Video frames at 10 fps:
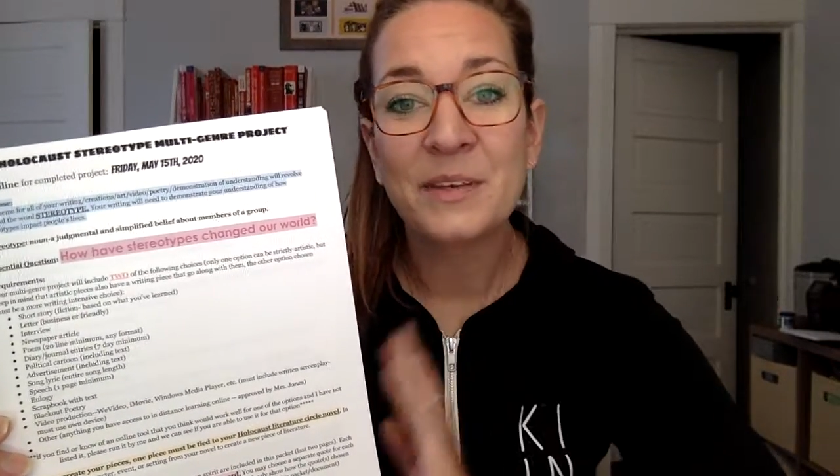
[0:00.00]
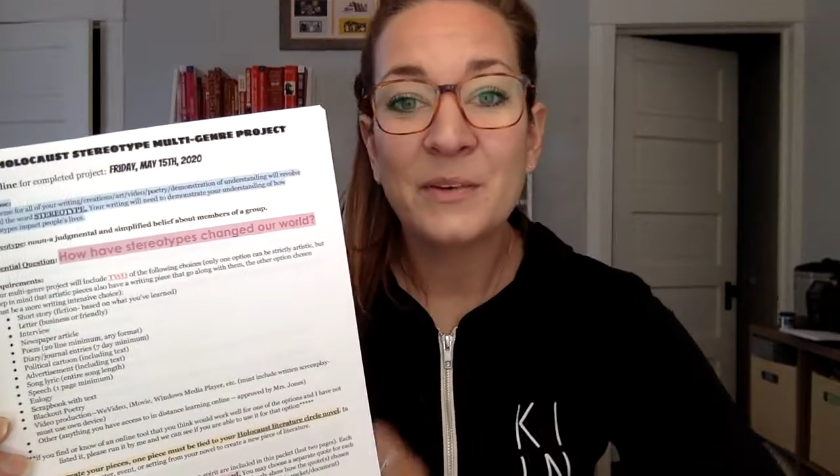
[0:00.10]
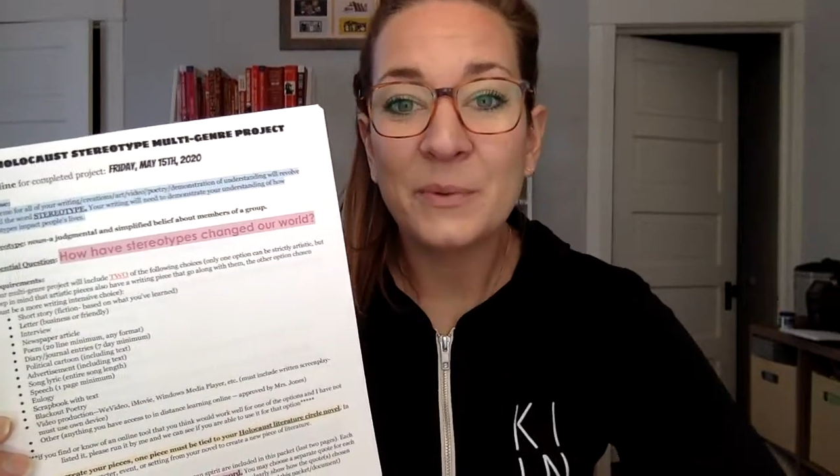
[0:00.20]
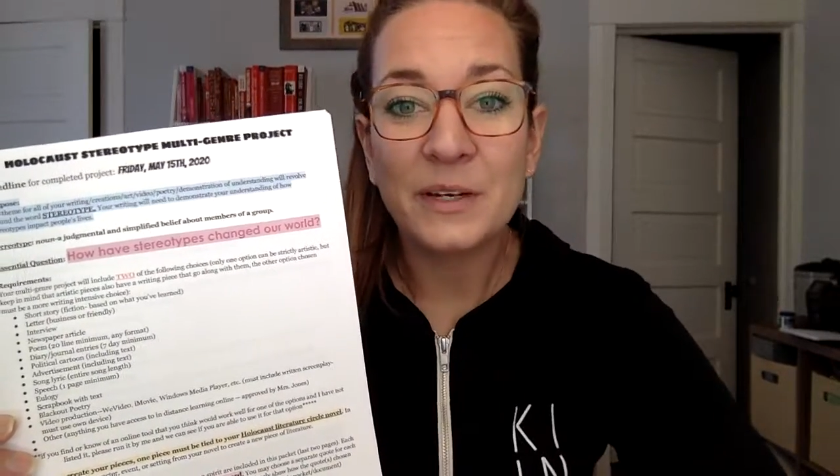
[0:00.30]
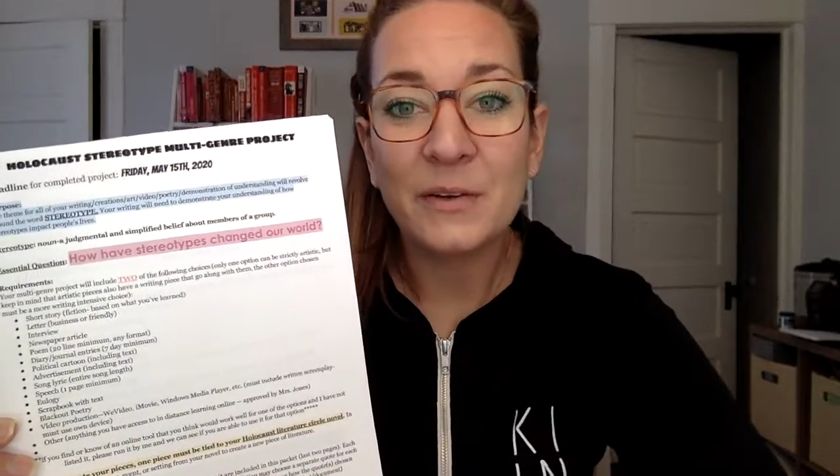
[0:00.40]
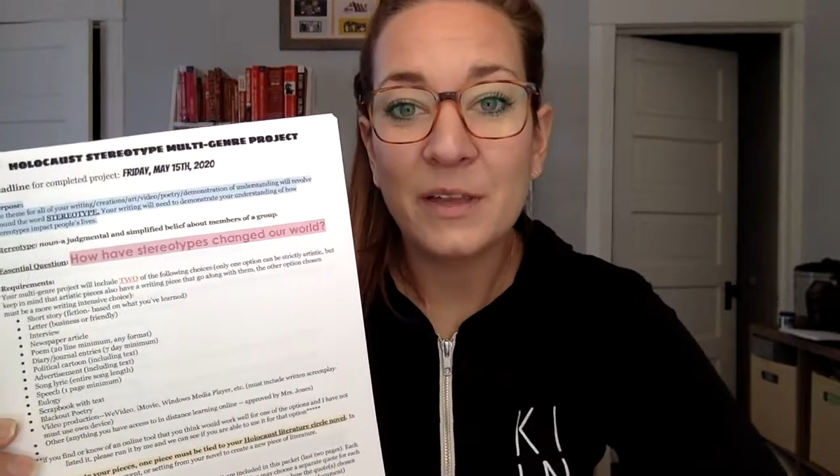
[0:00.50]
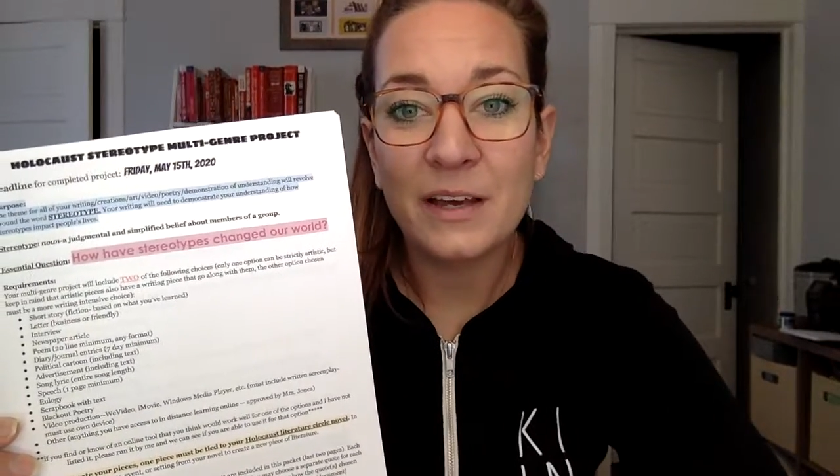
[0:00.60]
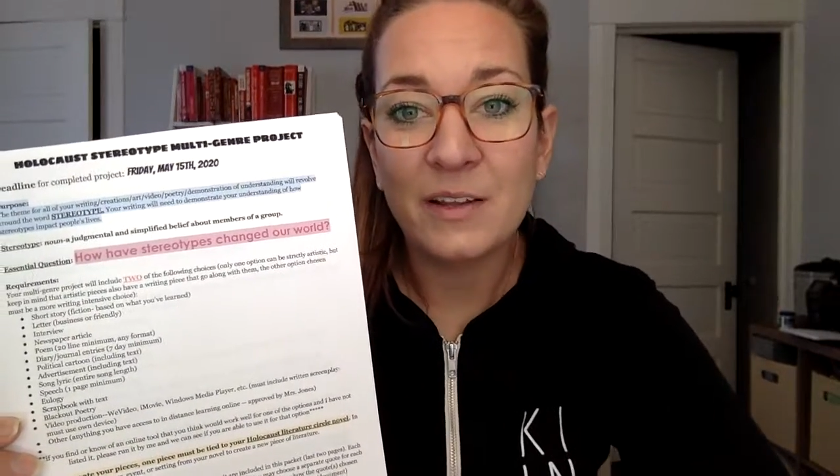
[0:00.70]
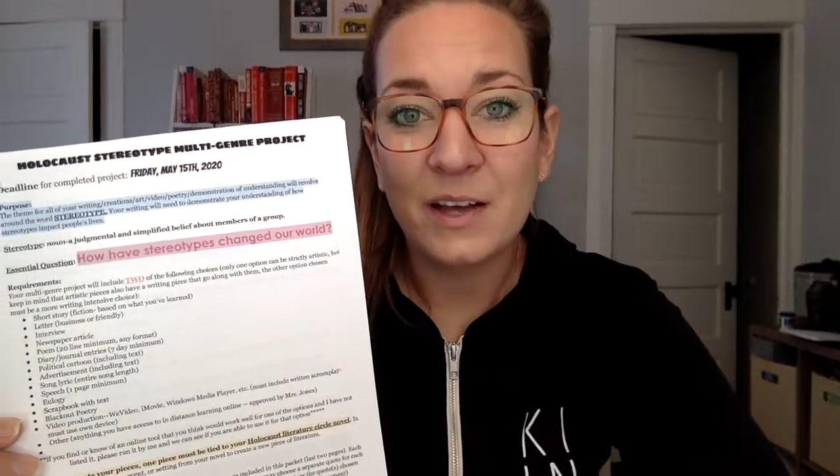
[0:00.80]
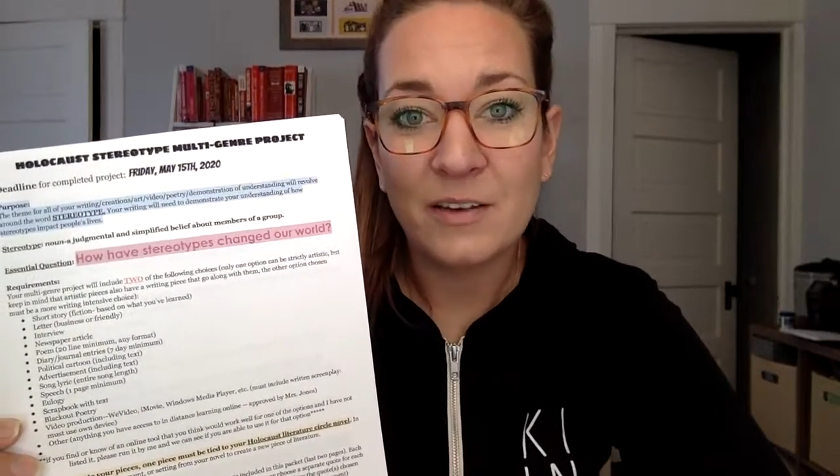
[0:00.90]
we know that
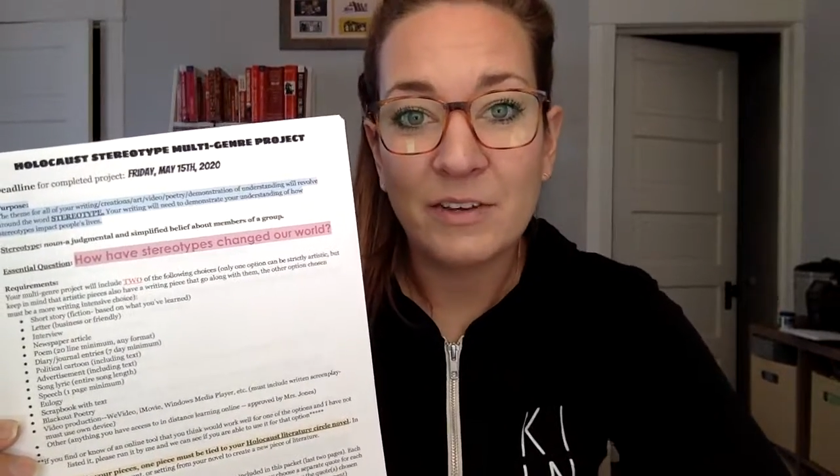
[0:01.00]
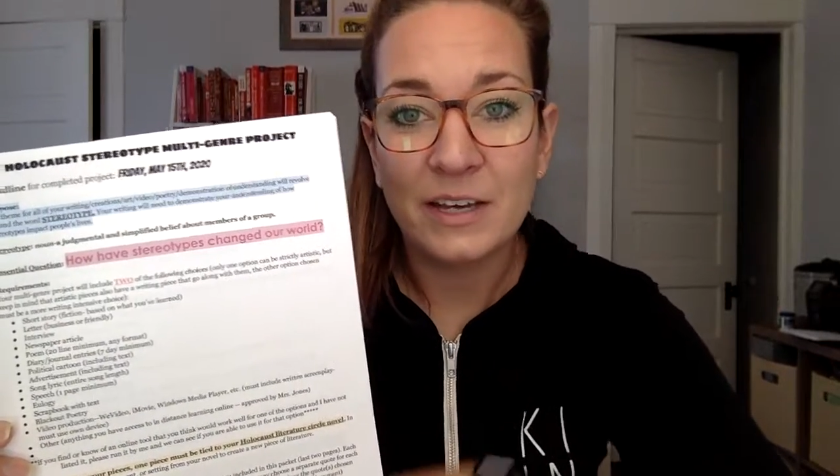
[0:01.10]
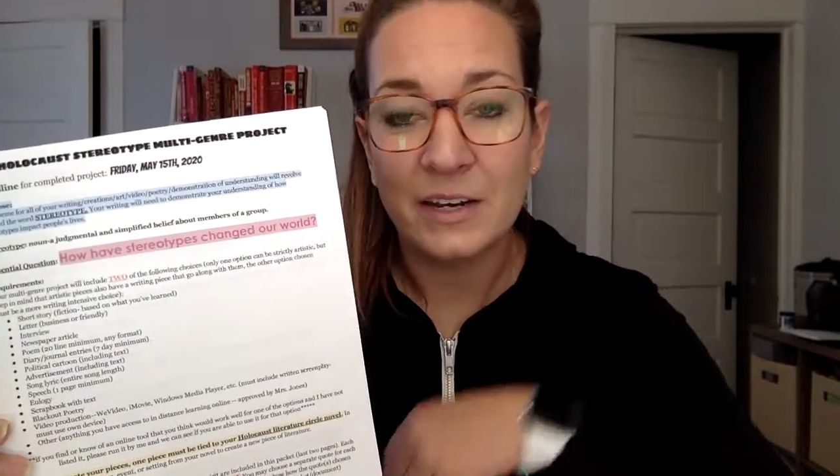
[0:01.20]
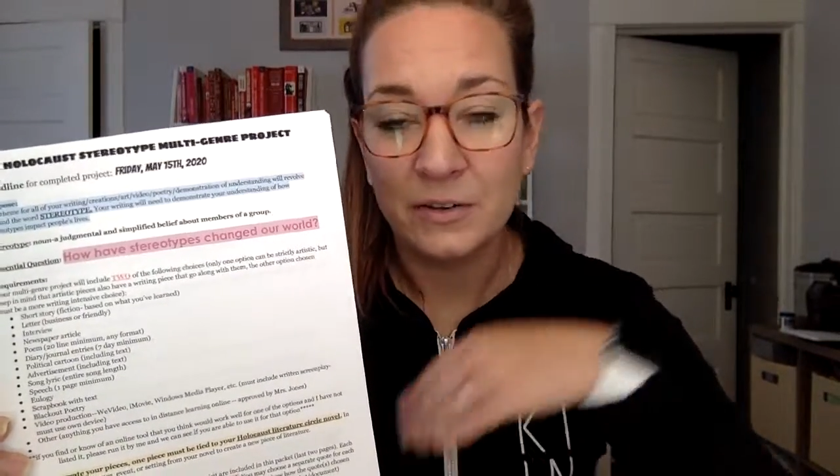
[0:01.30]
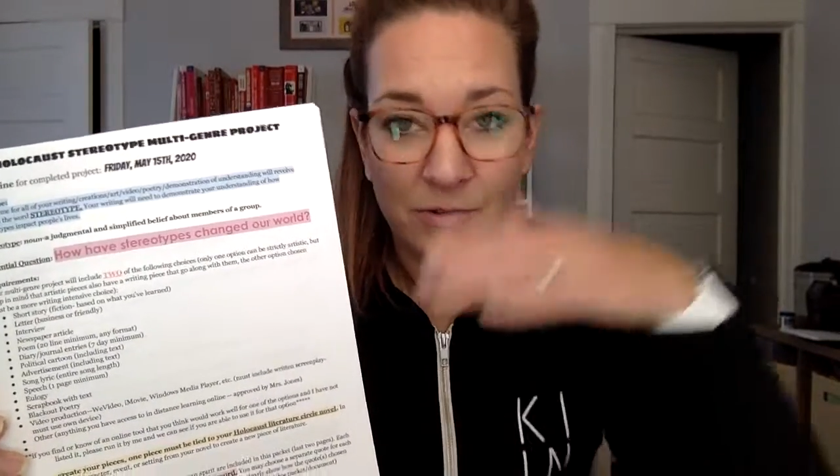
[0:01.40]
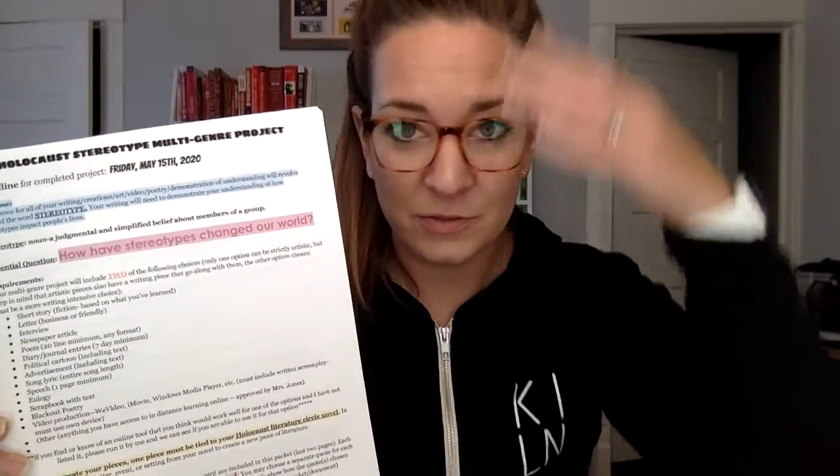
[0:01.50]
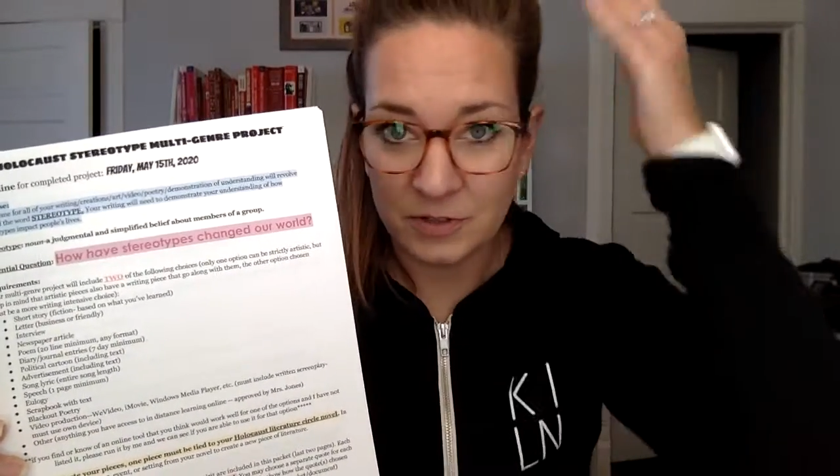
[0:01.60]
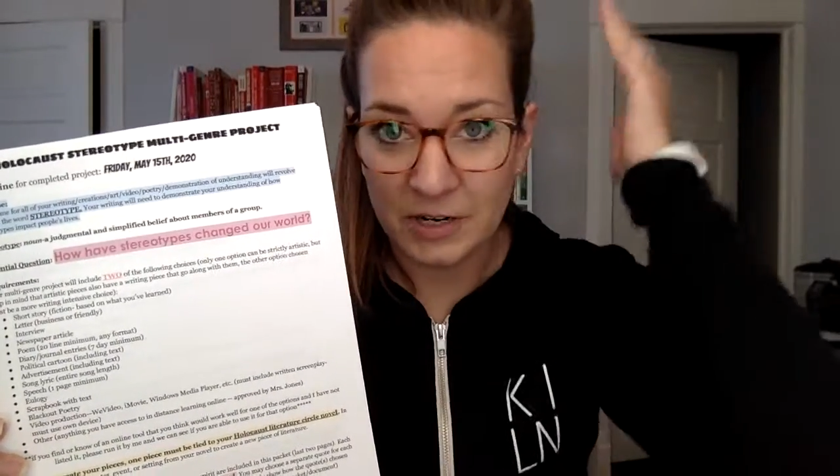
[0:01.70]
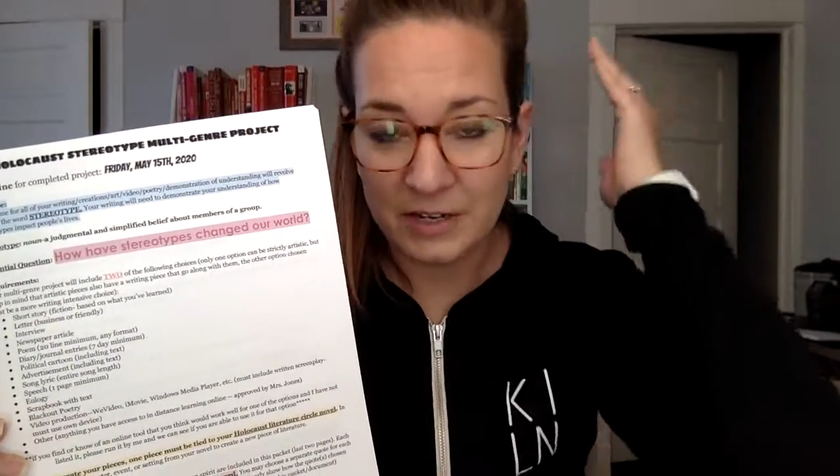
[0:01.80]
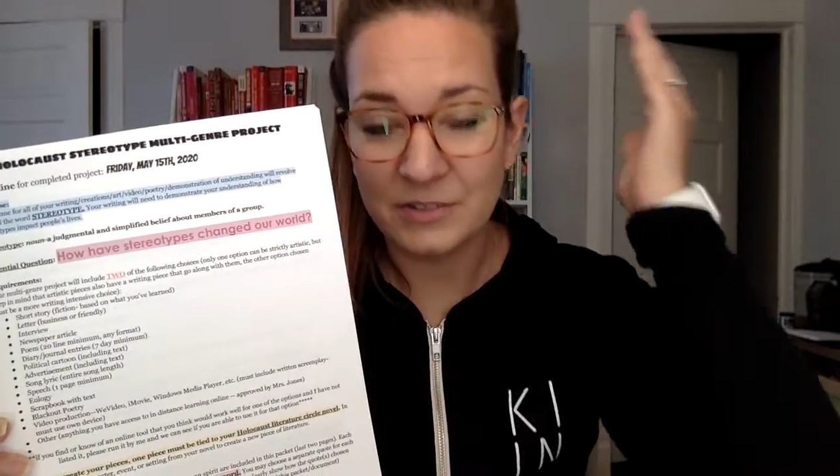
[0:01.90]
a lot of it kind of goes over
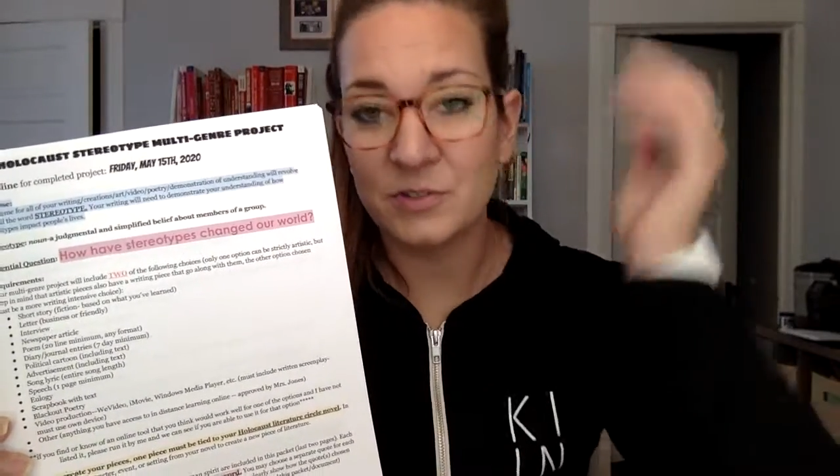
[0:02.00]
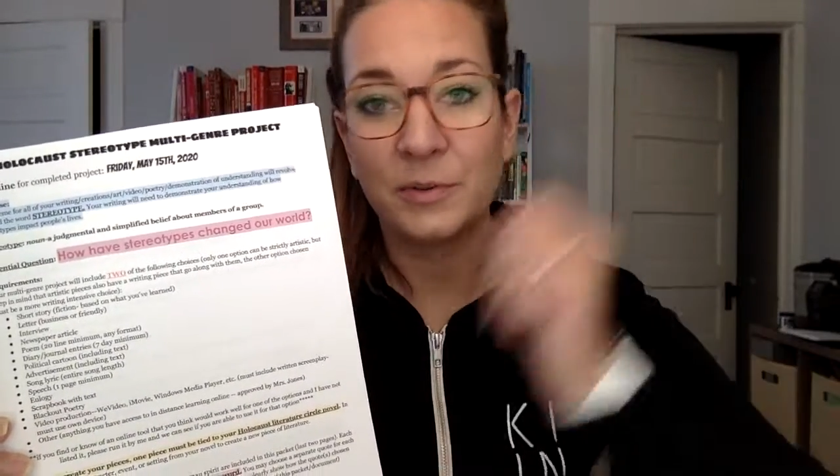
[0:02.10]
our heads,